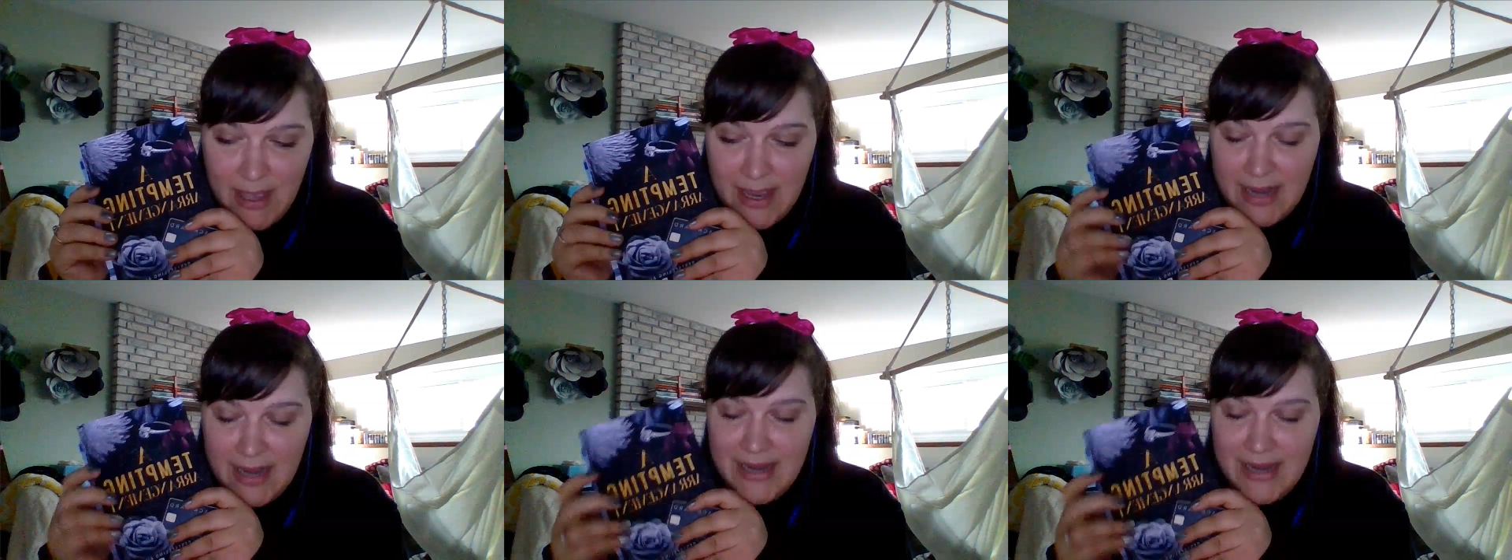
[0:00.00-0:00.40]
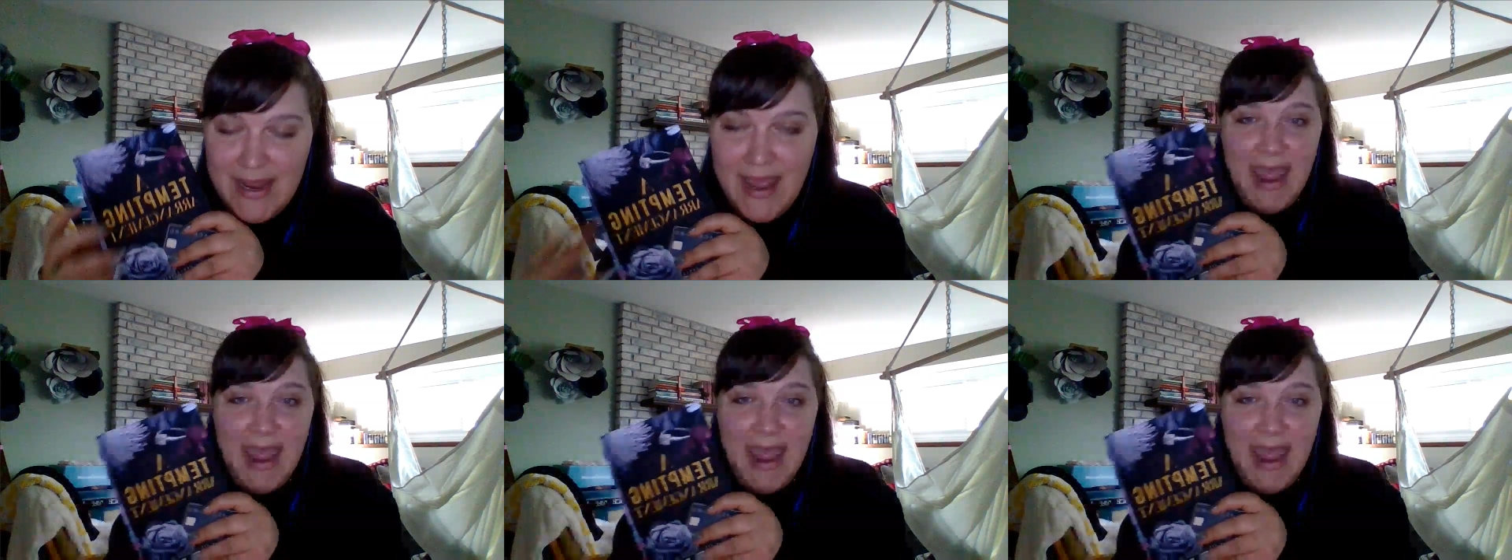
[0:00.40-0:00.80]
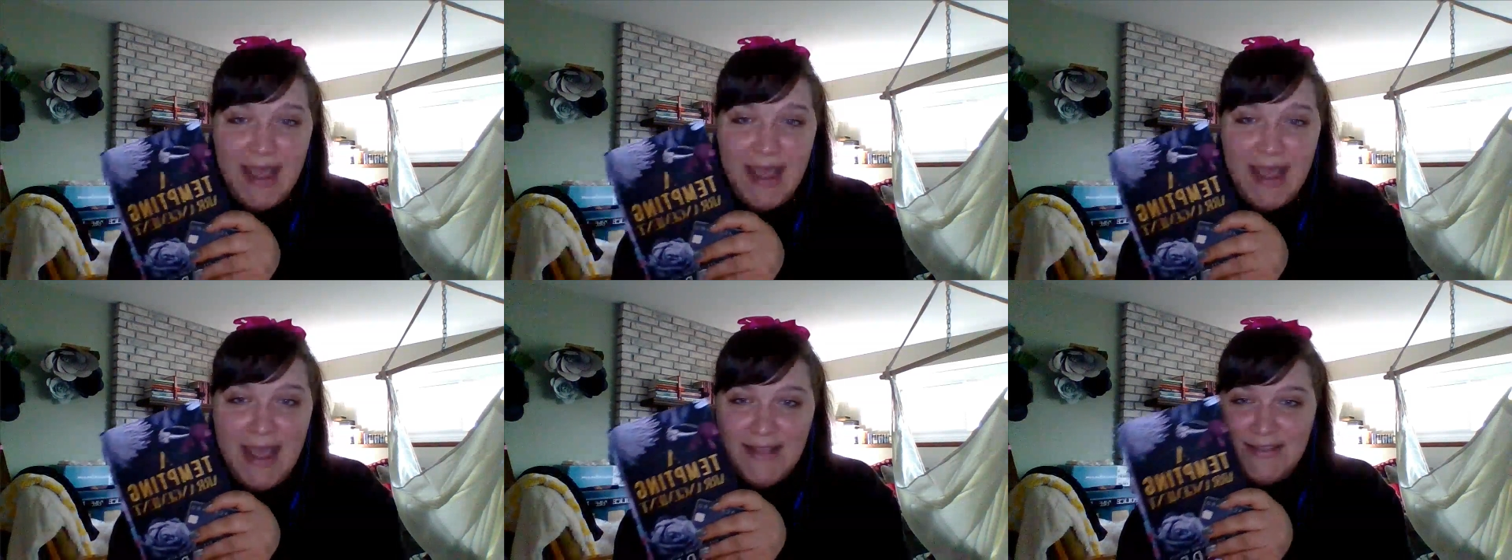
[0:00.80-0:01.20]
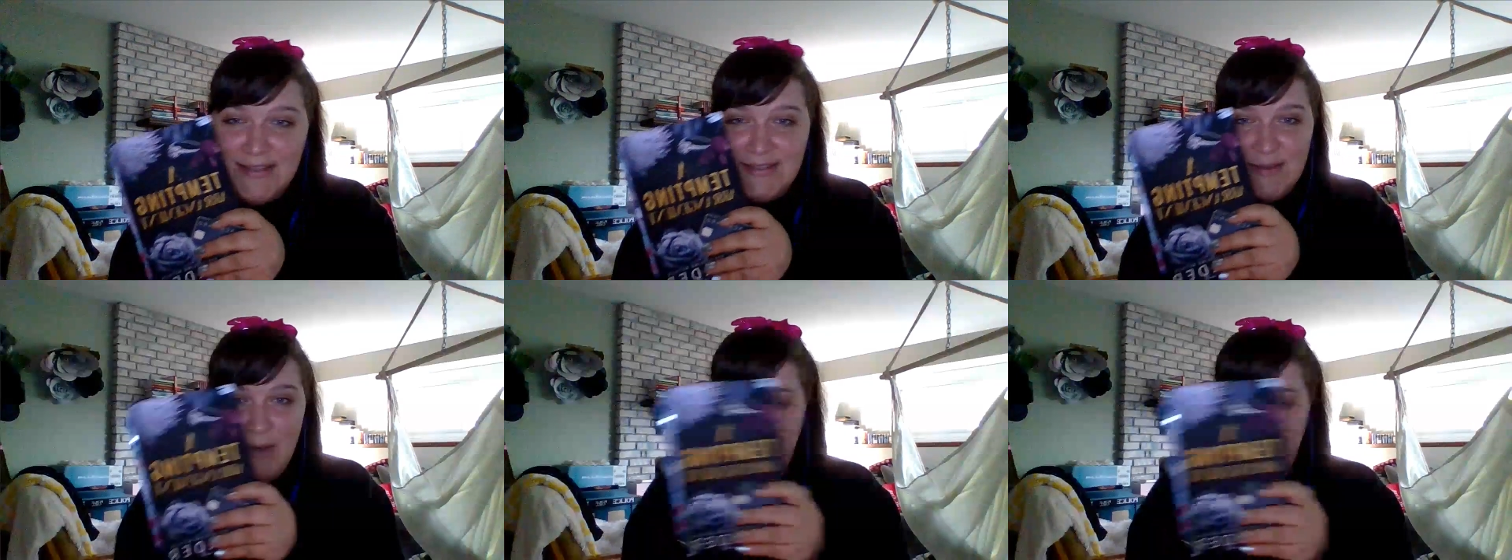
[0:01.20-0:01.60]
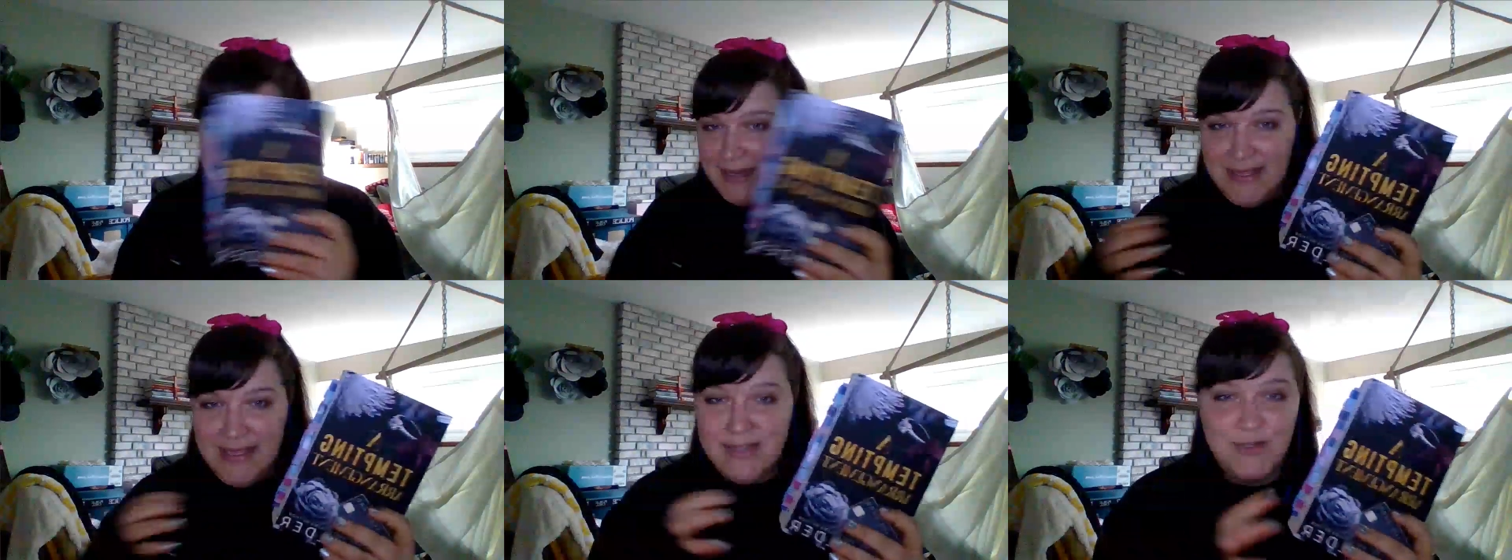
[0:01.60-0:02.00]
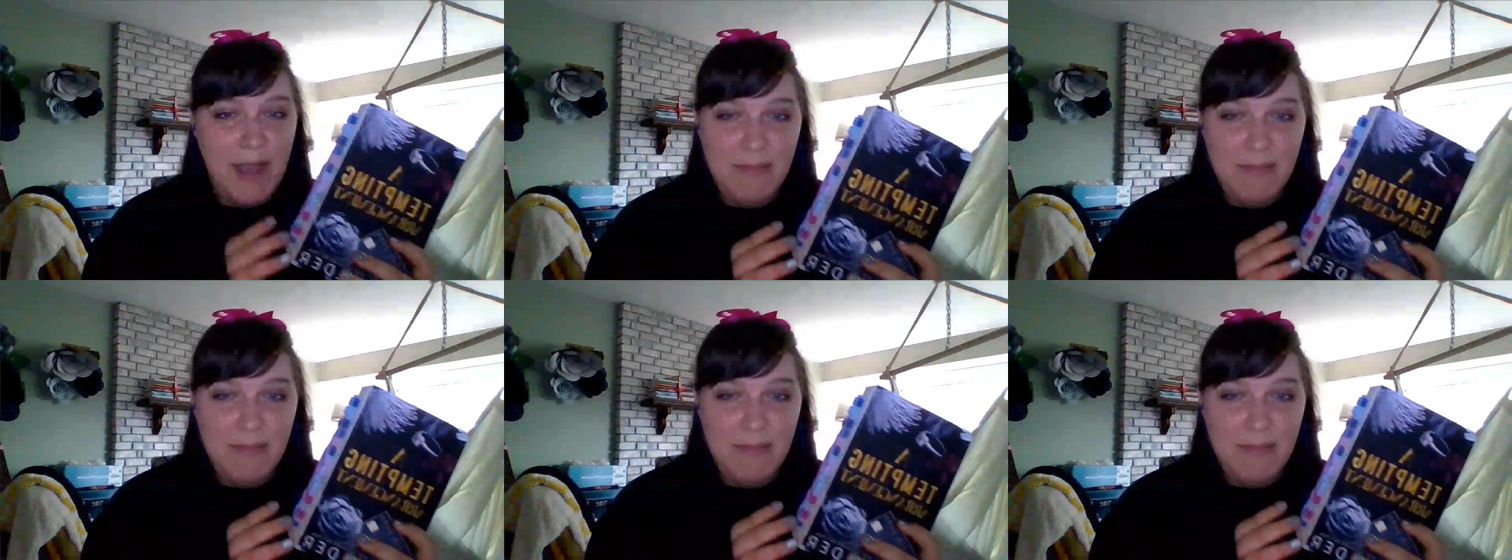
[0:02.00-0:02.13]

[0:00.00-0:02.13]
And luckily, this set of tabs